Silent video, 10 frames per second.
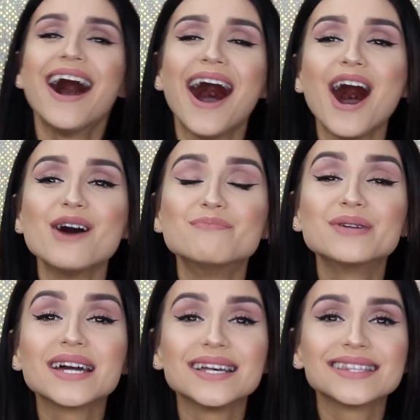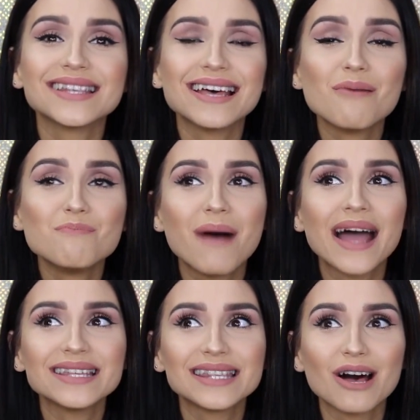Uh, because
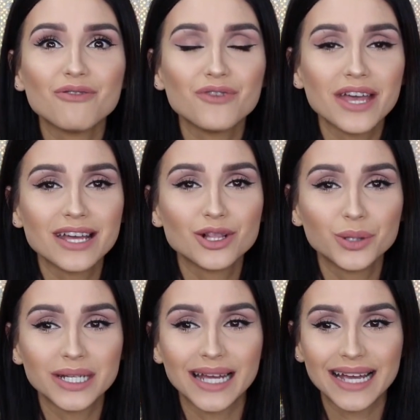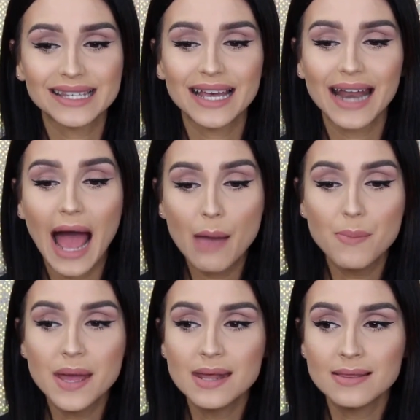myself included, like I said,
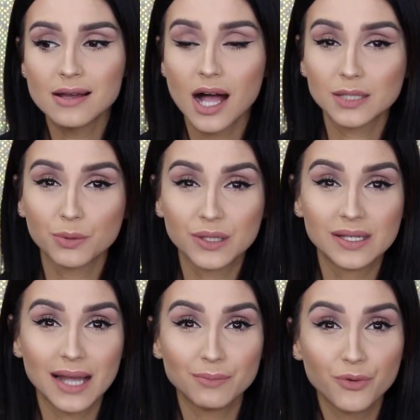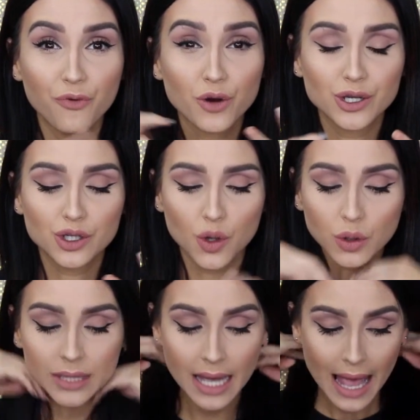I've been in the gospel since I'm four years
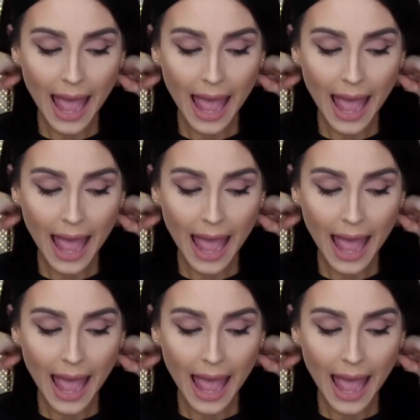old,